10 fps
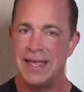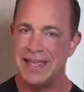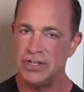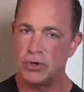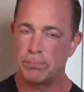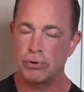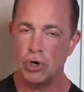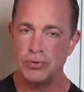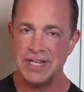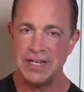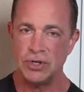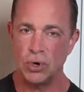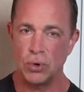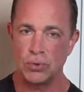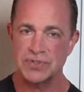hit your protein
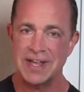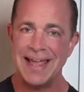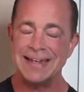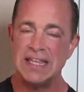goals, and